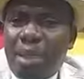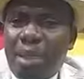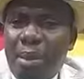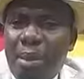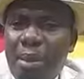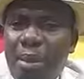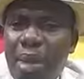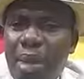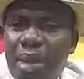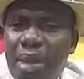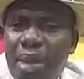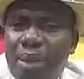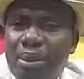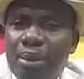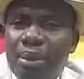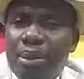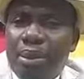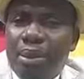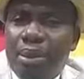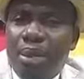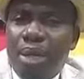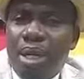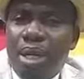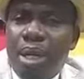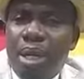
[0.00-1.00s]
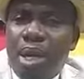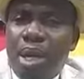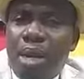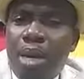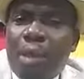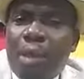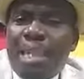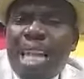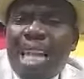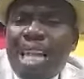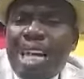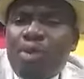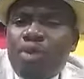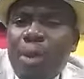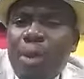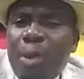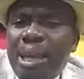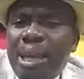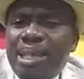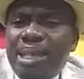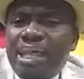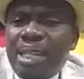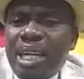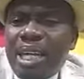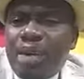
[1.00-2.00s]
a man. But that is why I'm
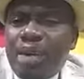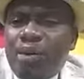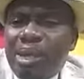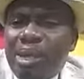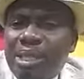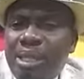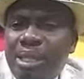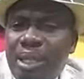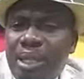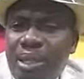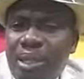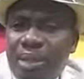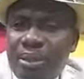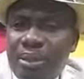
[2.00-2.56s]
asking the question.